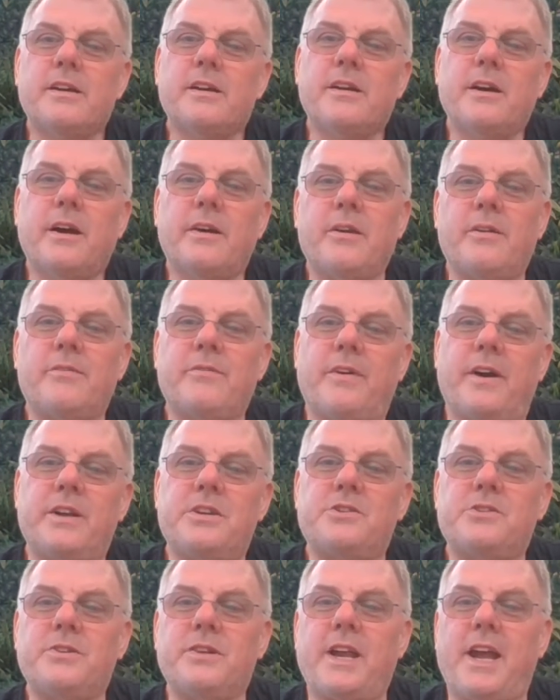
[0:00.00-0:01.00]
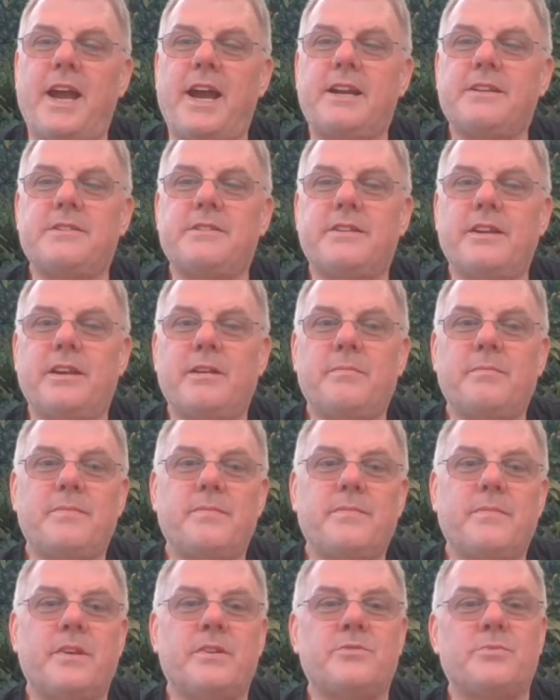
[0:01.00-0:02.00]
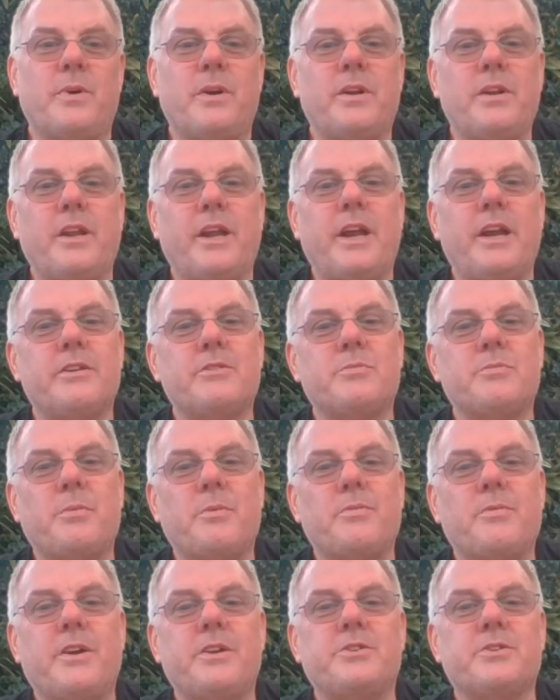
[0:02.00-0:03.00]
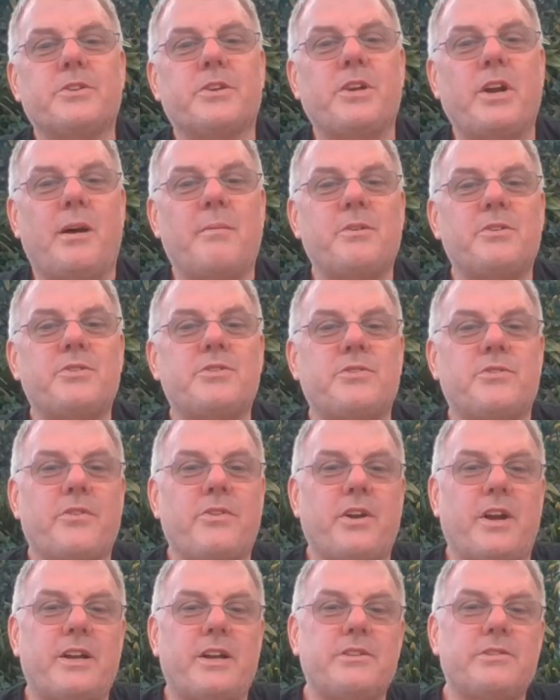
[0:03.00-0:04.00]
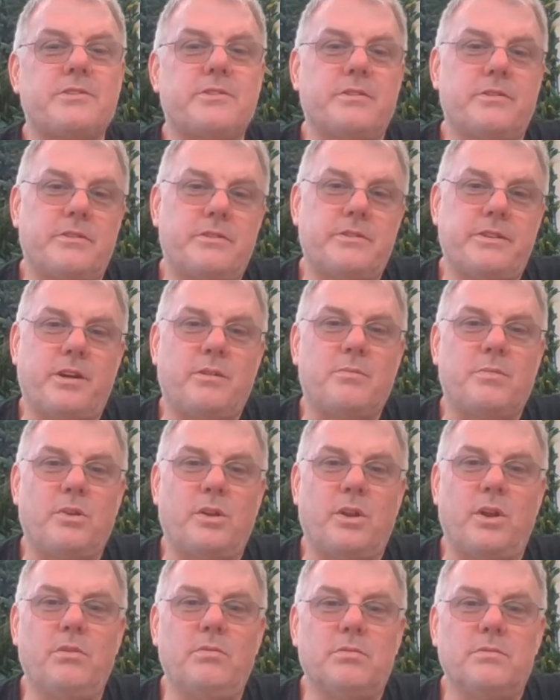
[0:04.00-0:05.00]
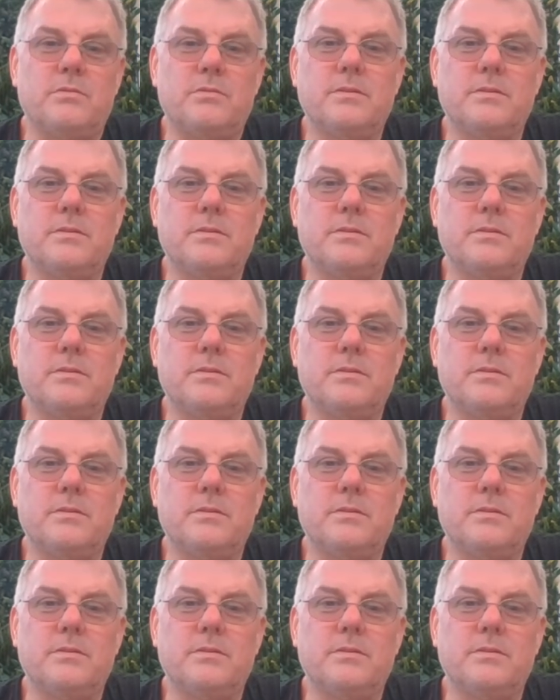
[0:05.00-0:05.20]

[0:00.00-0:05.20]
I'd invite you to add to them as well as provide your comments and your thoughts down below.